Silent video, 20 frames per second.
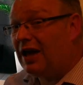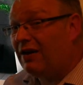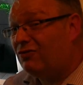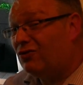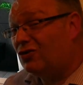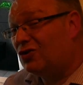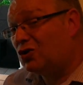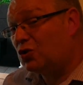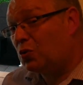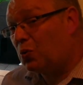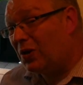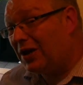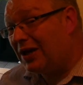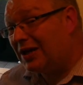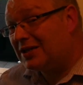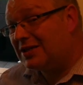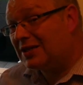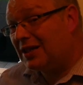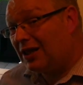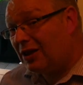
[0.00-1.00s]
I've done
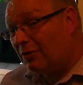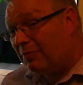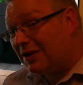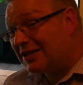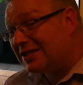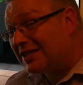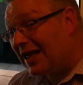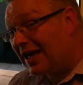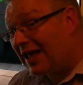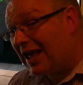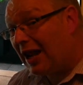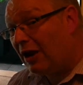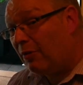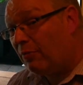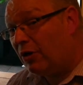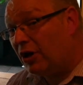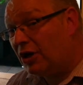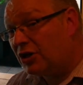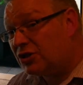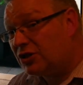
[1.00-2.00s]
tweaks a little bit to that
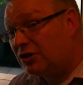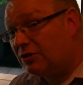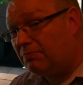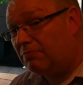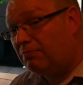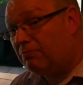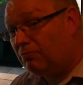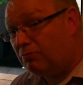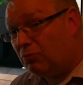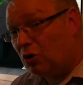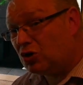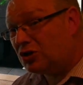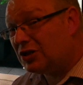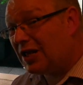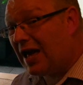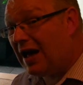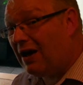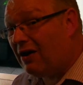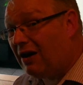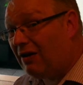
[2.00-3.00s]
calibration, mostly
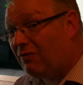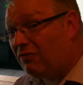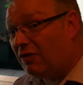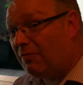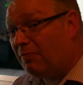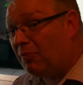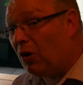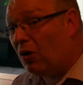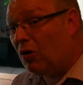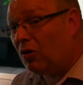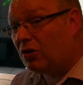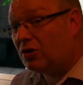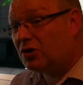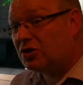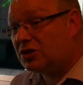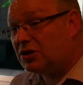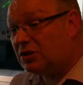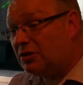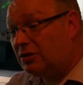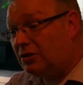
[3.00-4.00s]
out of the
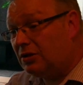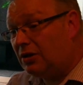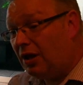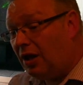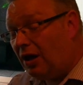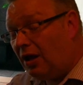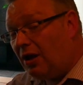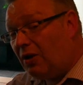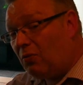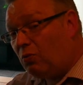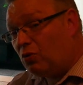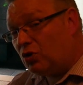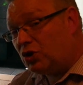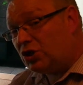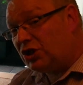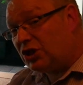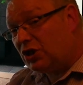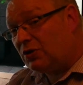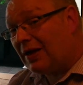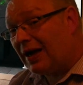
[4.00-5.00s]
box, and once
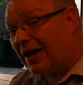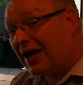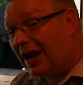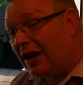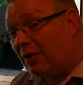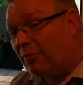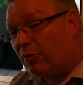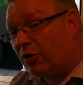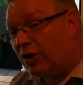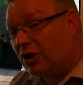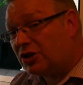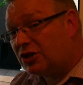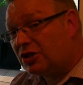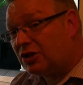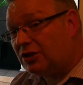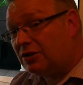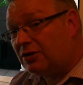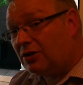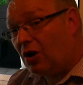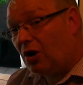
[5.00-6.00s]
you do that
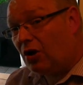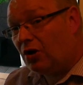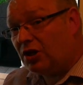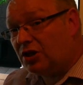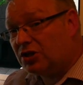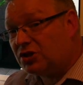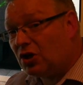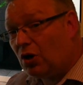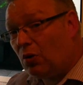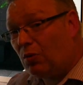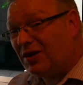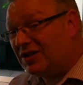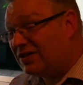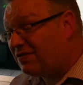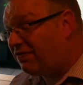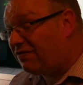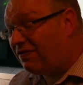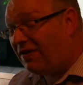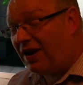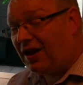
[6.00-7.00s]
calibration on its own it's
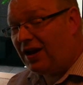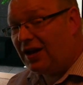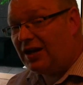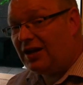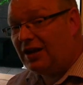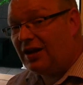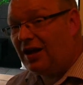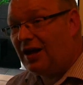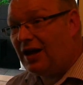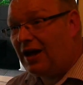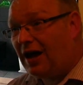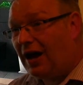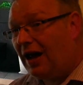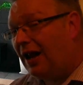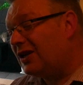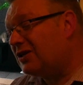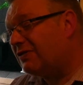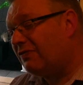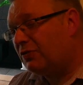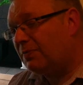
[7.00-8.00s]
fine. I
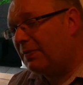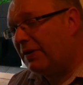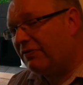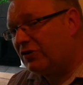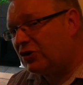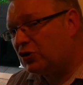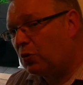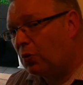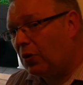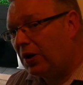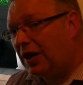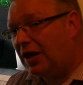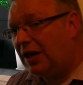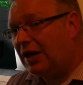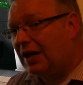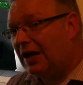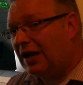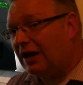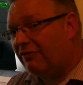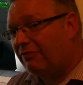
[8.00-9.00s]
like to have a bit of a
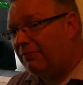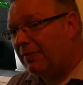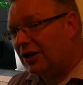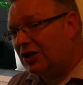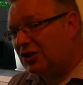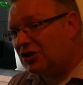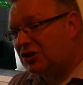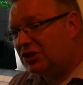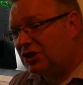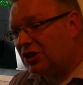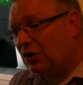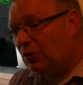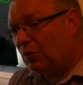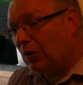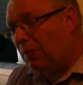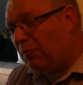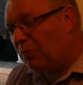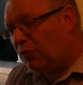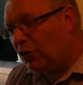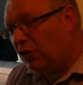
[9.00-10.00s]
tweak and I've managed to
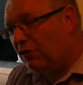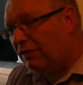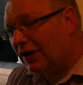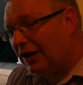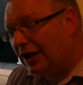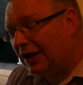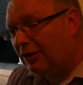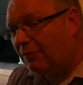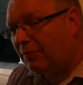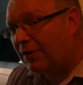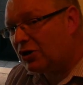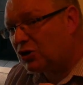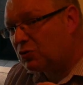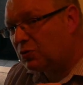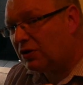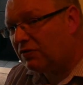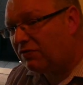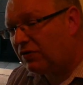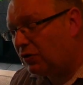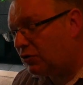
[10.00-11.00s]
improve it a little bit
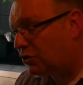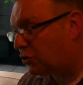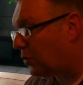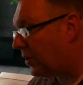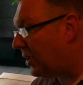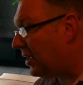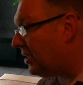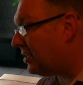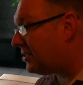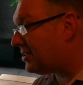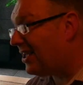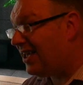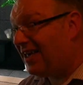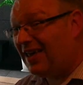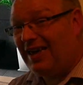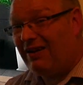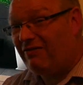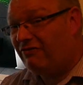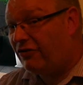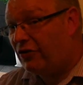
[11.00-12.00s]
with a few tweaks.
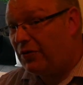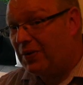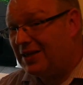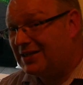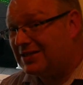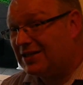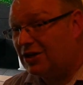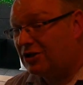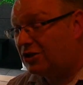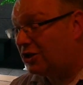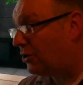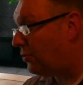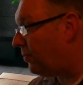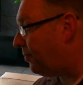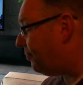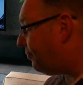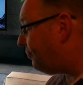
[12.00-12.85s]
Very easy to do.